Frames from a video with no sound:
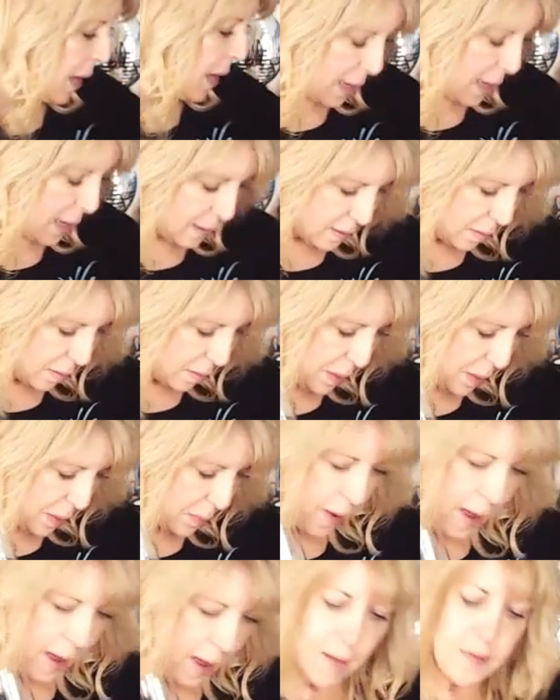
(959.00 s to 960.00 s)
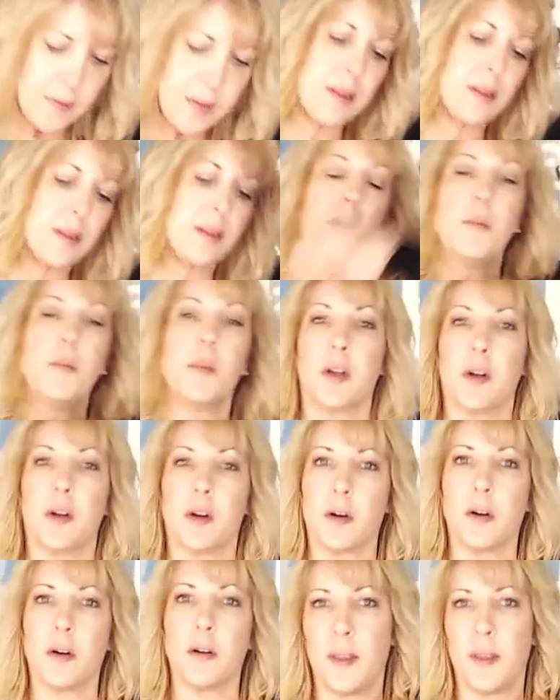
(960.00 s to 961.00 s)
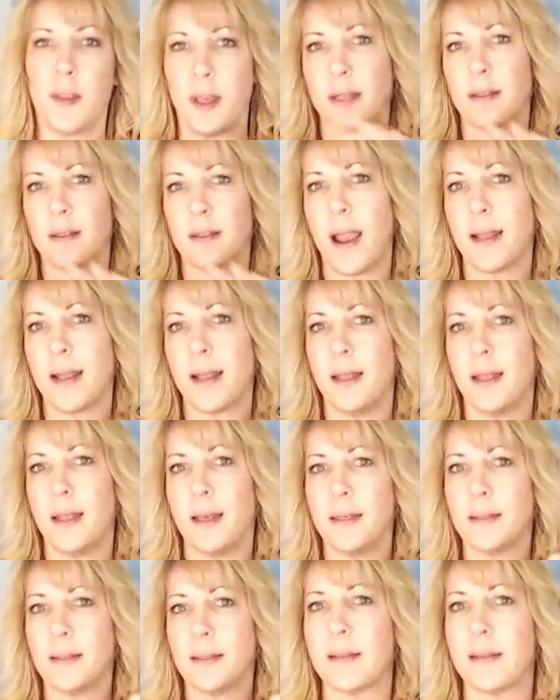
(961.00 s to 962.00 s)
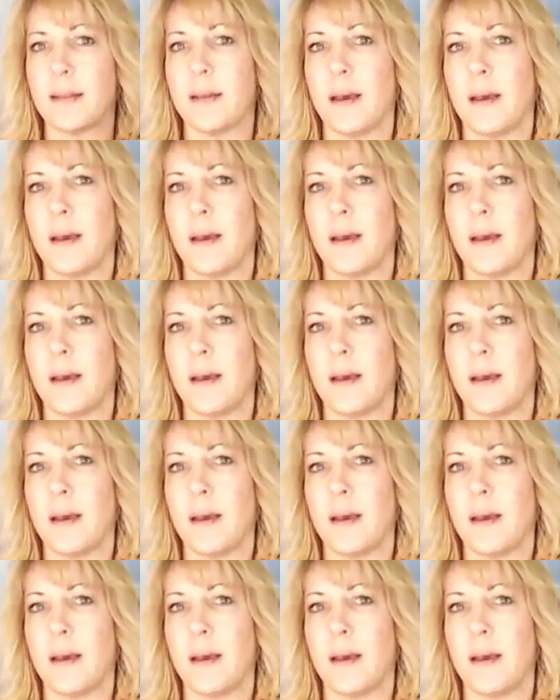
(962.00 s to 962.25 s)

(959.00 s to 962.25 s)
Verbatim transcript: and some people have similar things like this